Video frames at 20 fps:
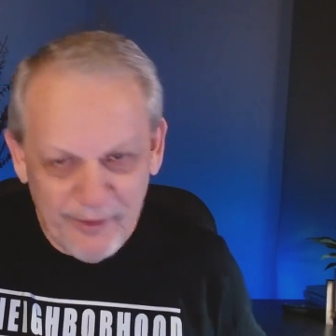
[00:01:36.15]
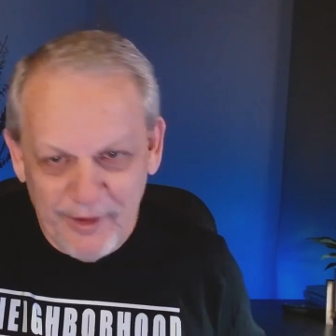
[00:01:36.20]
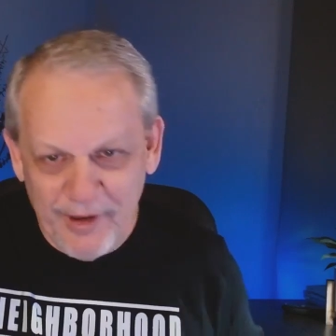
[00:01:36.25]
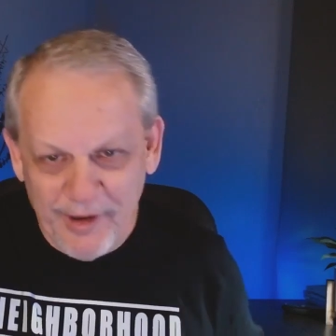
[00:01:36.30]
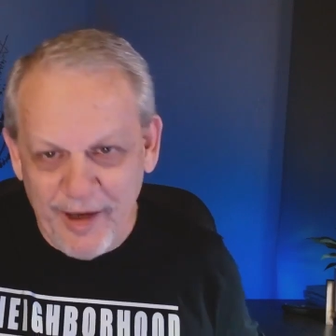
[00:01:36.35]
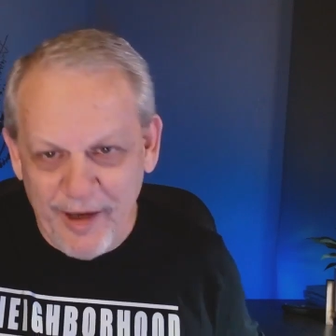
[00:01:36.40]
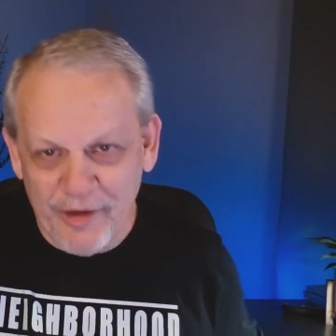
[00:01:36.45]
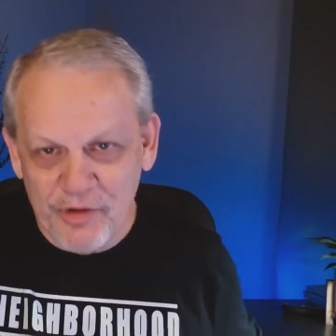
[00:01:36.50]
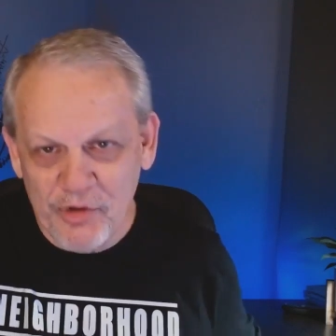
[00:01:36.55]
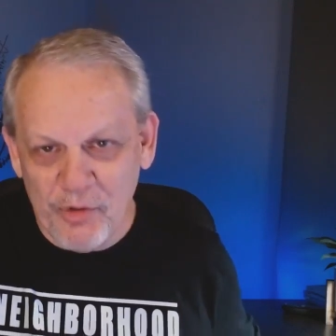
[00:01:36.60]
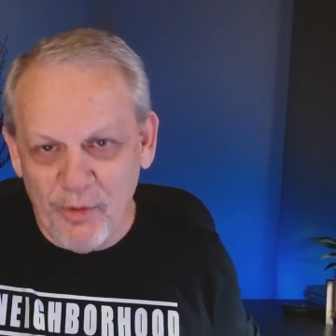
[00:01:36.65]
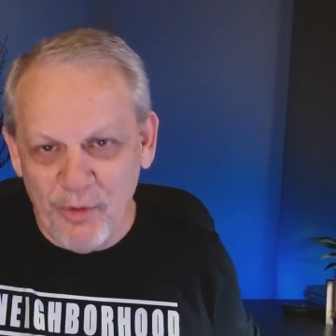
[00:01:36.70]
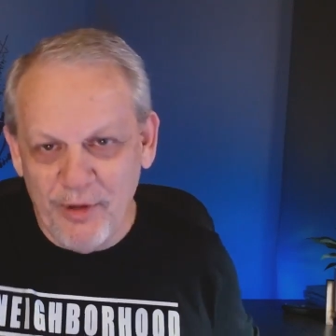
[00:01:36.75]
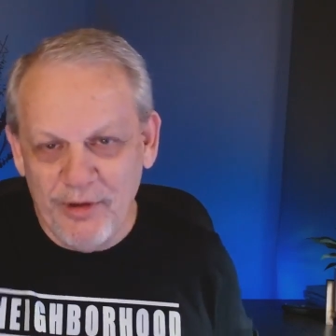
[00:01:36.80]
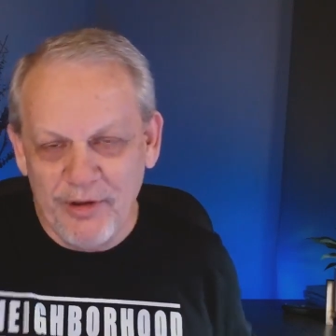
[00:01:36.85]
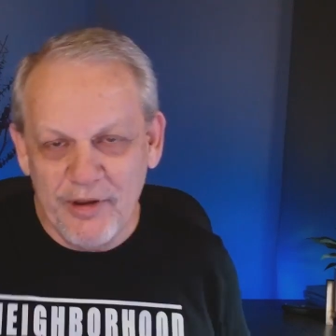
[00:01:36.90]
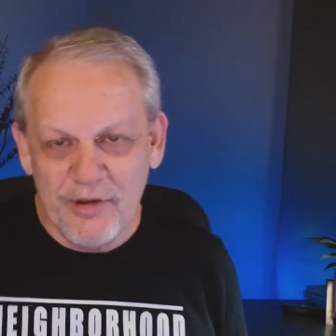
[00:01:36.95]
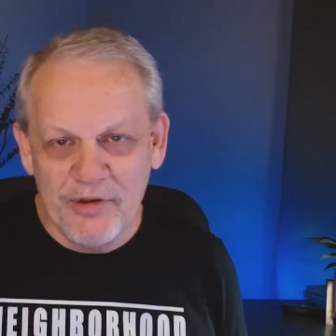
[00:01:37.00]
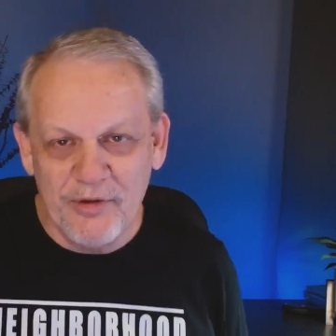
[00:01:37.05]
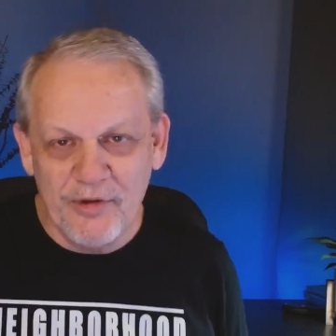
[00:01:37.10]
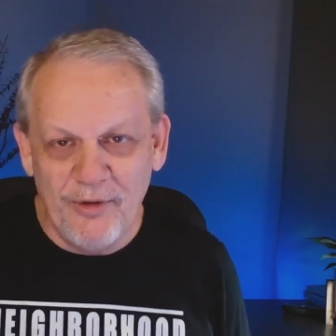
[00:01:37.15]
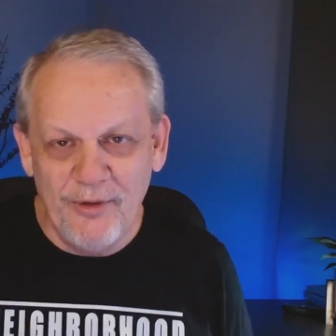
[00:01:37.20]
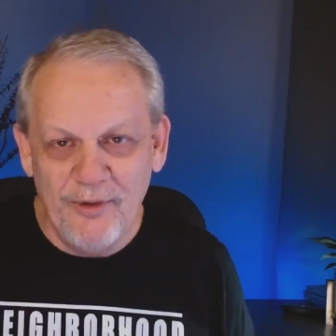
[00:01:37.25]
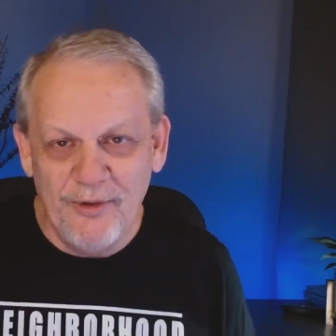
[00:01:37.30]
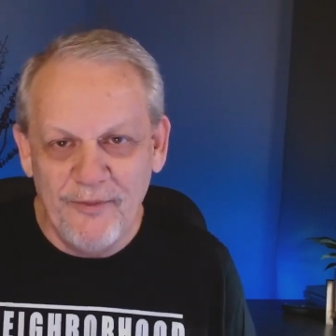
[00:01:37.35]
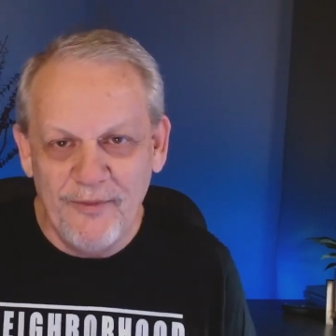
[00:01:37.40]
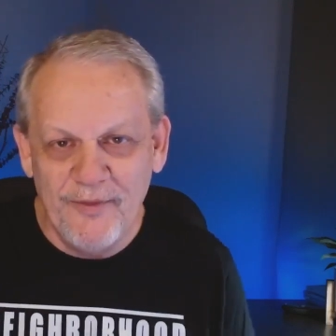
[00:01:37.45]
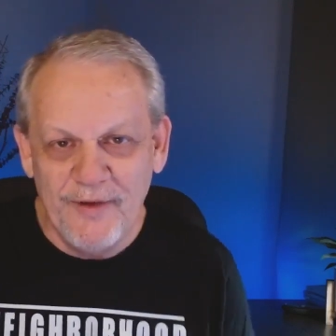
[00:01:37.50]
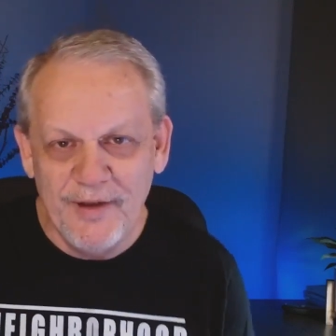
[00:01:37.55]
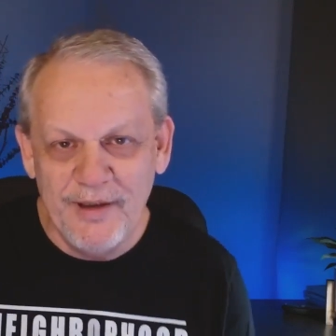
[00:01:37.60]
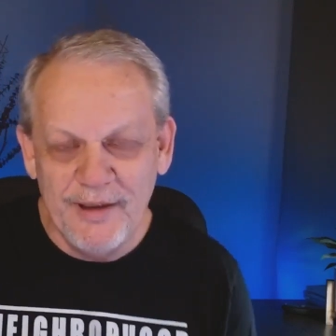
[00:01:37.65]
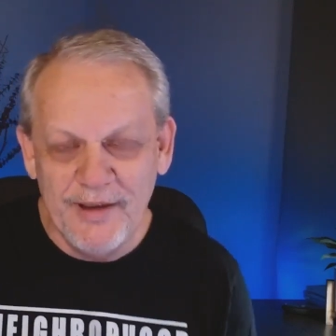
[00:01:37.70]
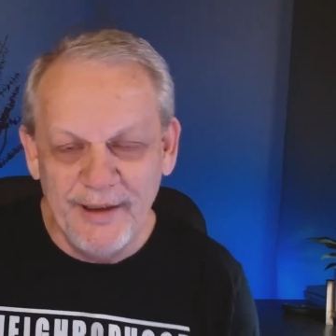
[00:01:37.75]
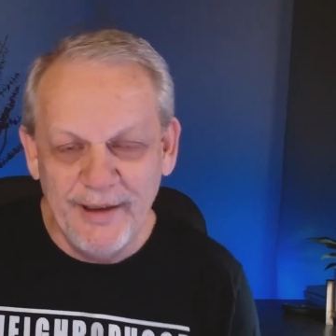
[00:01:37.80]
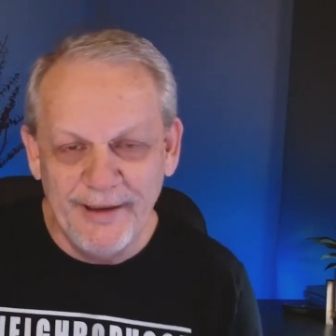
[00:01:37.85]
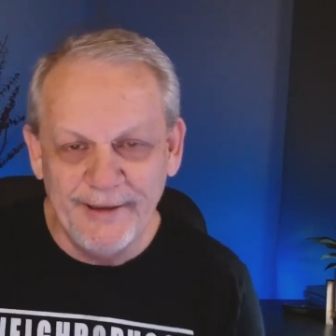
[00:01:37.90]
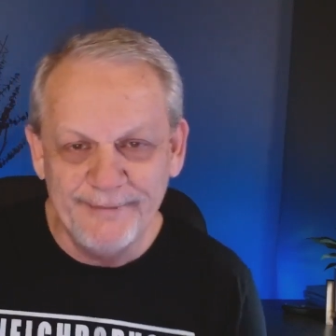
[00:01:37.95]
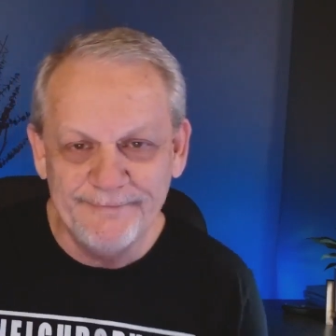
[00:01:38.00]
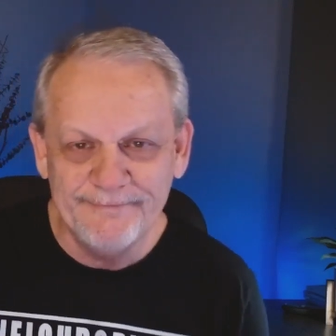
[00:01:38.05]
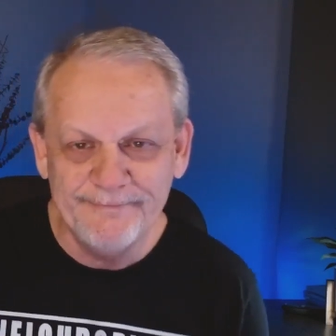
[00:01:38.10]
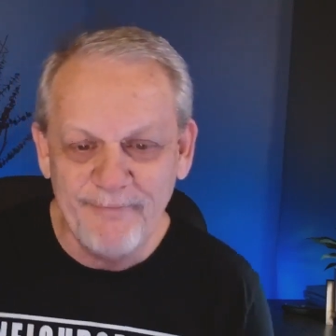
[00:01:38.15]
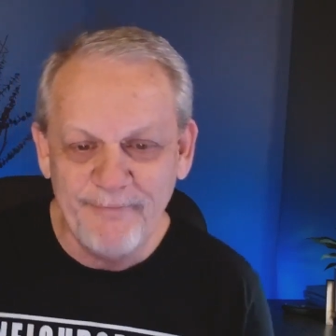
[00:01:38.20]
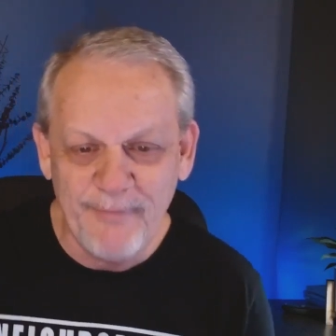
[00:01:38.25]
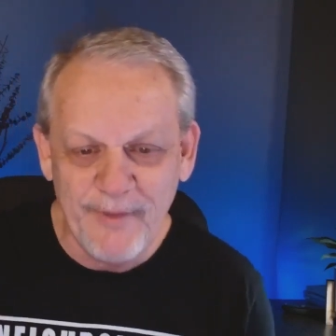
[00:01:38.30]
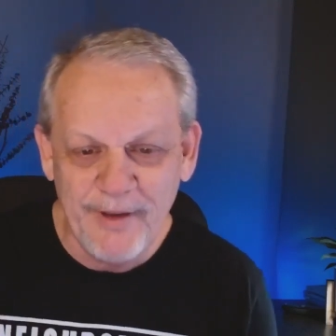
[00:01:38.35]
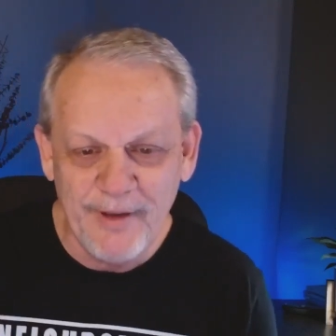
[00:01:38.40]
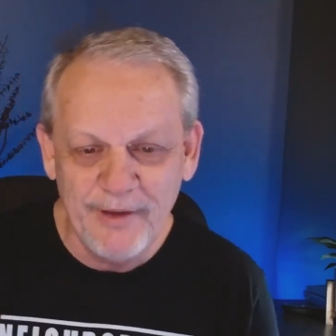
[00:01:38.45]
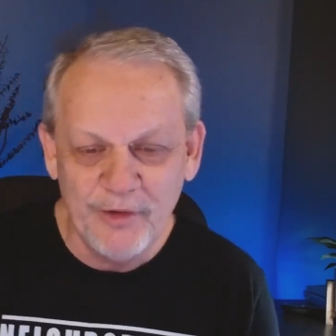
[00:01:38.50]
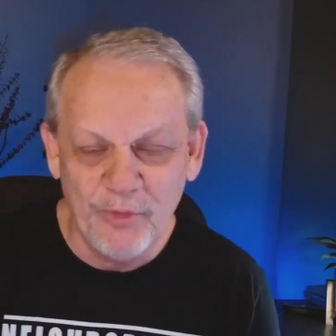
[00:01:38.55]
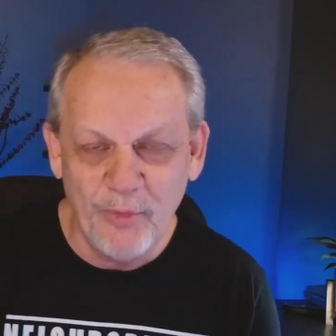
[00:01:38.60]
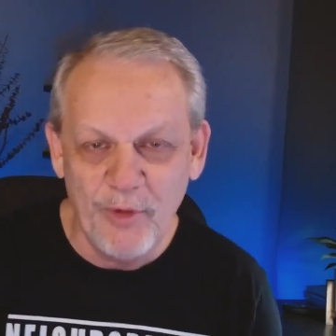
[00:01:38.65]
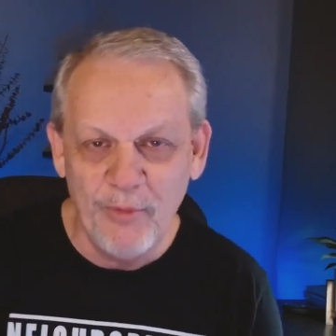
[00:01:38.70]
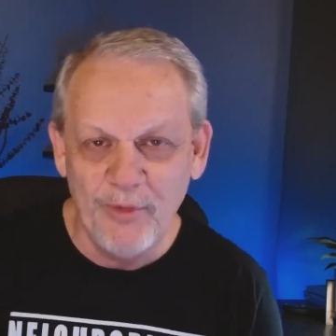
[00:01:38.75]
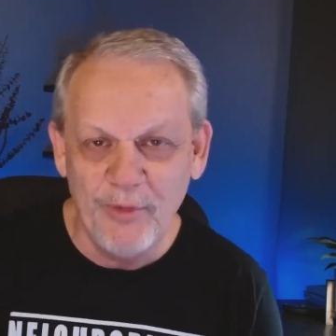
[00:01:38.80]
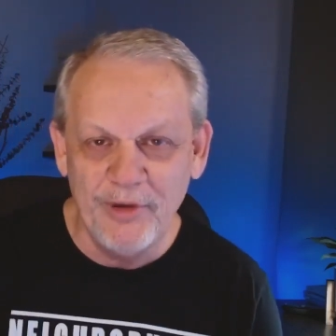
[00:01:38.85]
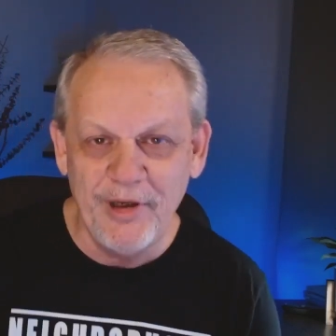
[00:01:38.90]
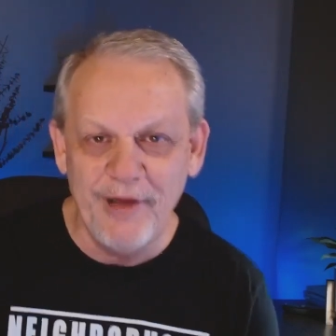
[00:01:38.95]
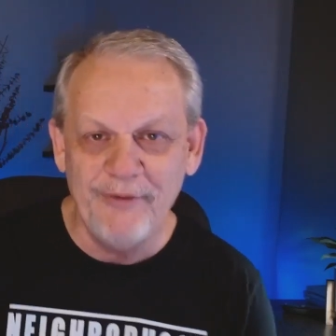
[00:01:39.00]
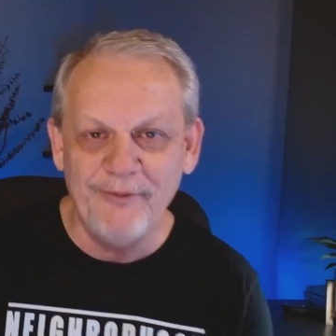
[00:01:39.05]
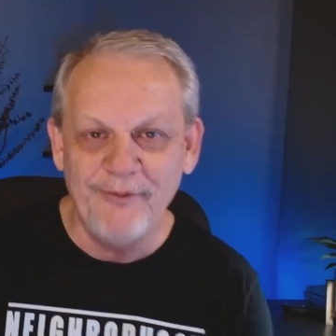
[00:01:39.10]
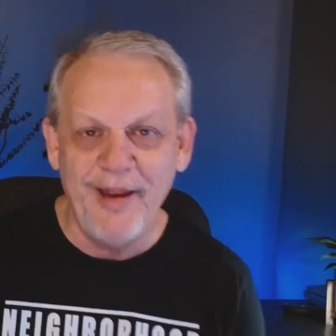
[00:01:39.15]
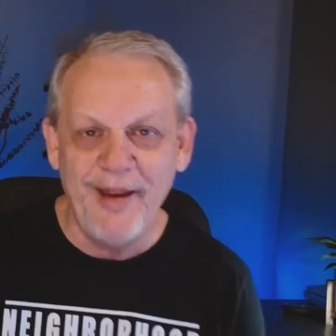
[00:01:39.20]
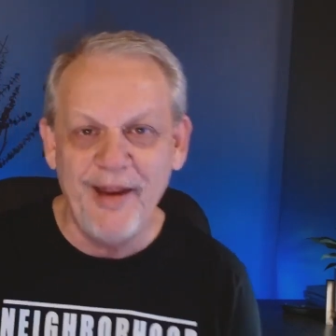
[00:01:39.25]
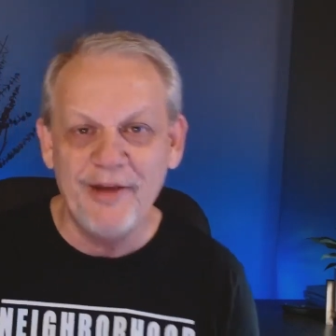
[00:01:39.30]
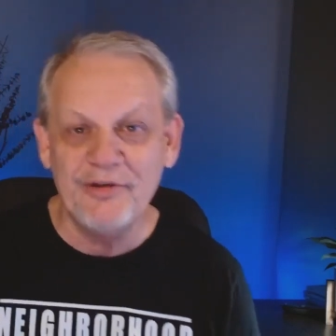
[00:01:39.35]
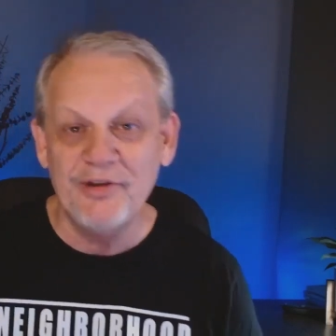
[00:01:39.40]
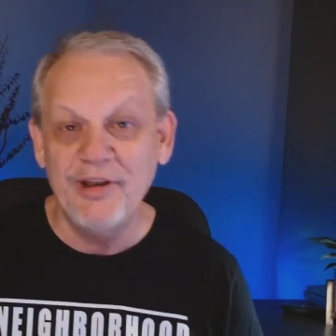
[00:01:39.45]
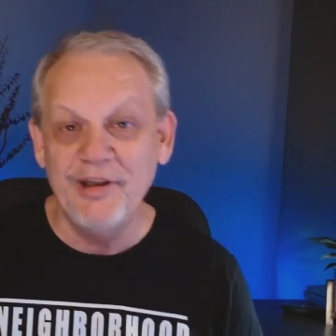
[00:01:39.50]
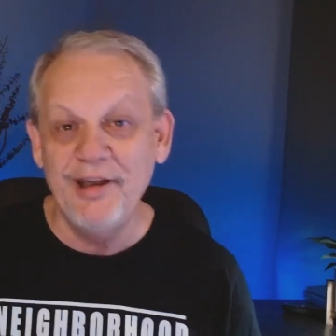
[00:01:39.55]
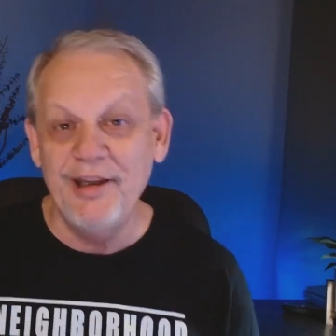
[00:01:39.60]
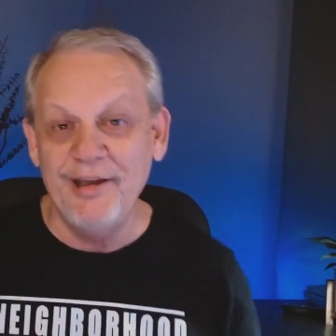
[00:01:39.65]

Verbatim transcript: had joined us on the um, 21 day fast,